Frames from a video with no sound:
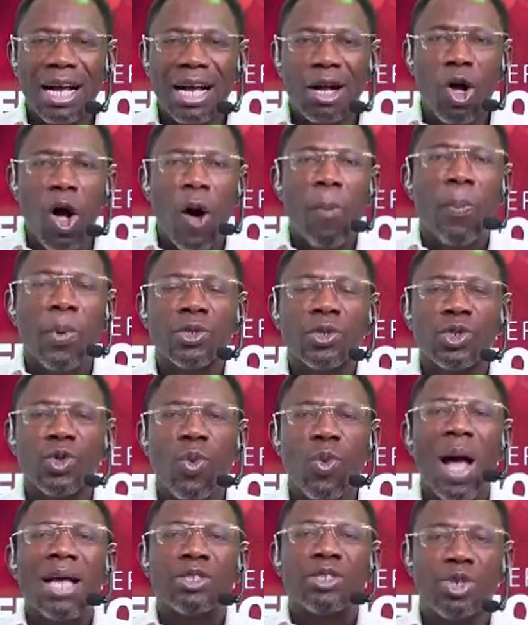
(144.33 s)
and couples
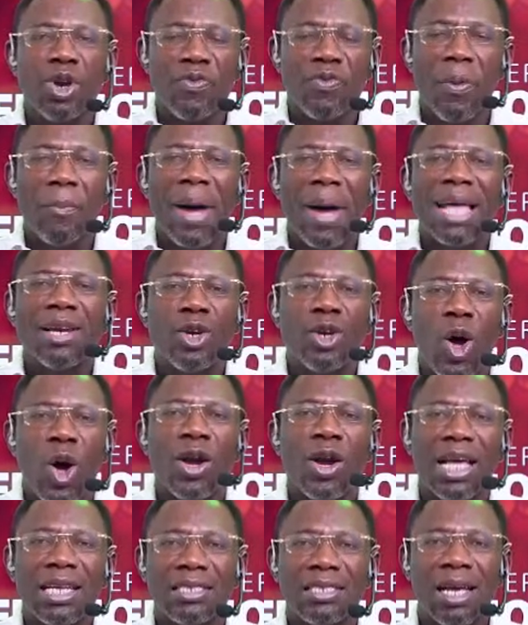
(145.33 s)
who are driven by
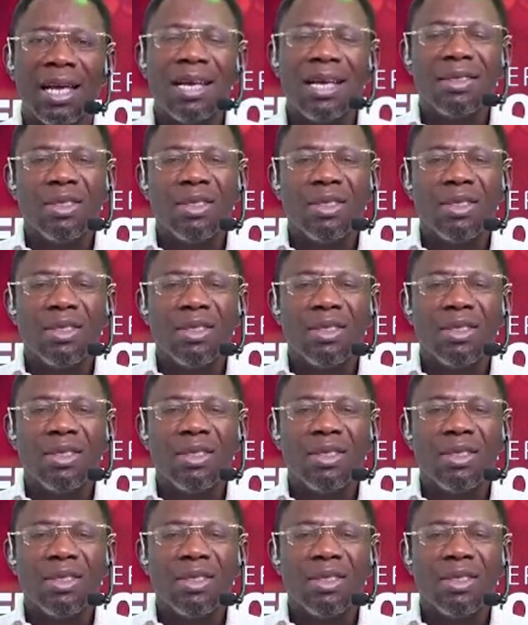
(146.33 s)
knowledge,